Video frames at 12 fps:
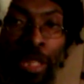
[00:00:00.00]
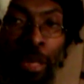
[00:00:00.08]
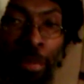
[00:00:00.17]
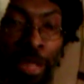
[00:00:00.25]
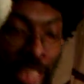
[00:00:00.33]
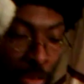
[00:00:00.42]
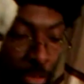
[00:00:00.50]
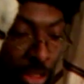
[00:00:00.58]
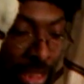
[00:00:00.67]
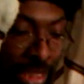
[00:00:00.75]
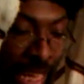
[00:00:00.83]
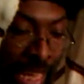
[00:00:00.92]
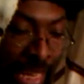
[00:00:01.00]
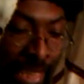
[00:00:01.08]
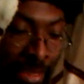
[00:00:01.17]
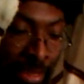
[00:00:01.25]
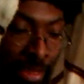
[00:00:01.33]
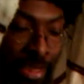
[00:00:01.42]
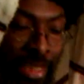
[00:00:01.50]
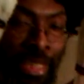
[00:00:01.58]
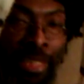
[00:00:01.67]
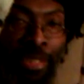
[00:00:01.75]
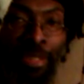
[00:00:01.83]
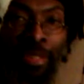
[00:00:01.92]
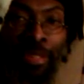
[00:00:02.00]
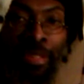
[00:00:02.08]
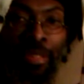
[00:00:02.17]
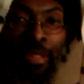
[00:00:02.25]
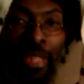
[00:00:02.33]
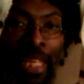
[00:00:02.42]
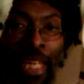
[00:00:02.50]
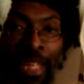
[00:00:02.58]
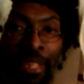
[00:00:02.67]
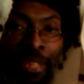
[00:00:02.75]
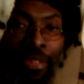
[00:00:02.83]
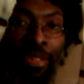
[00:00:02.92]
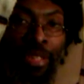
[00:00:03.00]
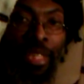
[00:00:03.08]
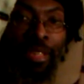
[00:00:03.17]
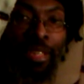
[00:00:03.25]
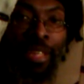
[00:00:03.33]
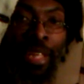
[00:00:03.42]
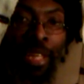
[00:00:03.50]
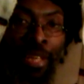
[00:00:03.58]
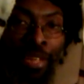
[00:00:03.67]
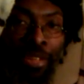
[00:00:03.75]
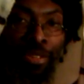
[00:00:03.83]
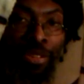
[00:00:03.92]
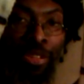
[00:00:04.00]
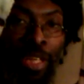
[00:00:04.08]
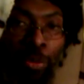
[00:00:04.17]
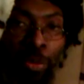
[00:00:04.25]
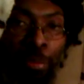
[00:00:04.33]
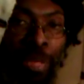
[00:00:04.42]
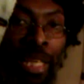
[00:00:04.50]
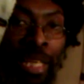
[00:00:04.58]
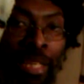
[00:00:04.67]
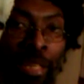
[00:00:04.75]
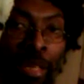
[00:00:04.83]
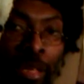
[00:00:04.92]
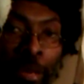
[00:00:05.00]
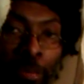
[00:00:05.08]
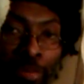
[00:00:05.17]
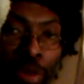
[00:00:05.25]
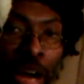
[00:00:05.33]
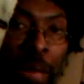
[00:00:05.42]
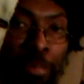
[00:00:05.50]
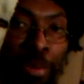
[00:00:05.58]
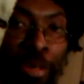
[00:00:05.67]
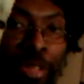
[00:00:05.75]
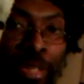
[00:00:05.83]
but they are for signs, seasons, days, and years, so that we be in the proper